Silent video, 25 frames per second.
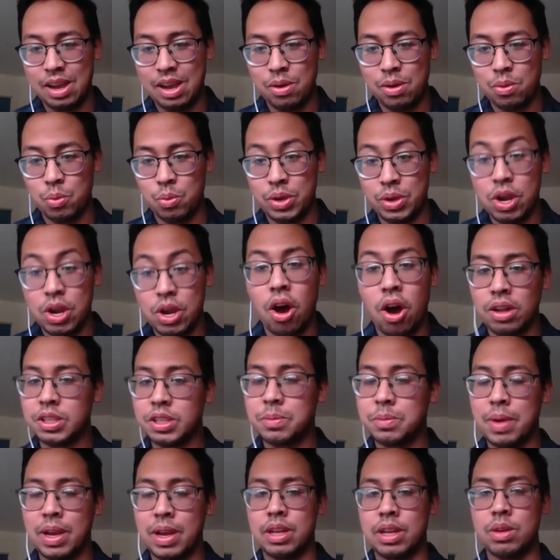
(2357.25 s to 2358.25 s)
We all
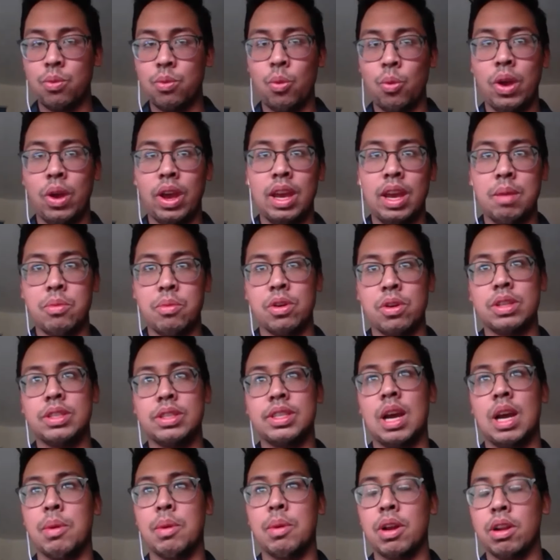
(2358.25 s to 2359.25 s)
spend way more
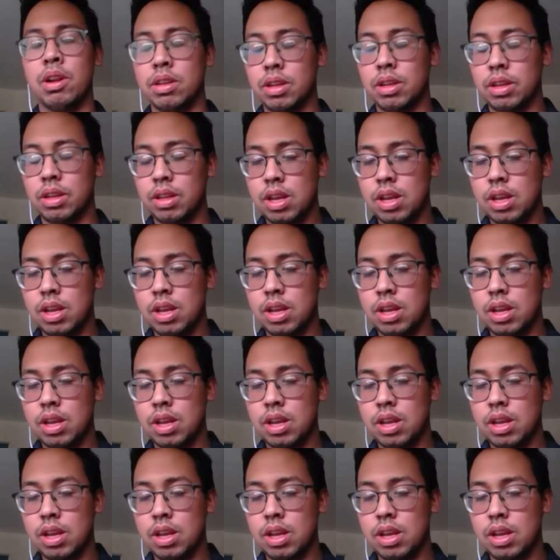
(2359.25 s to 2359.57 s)
time on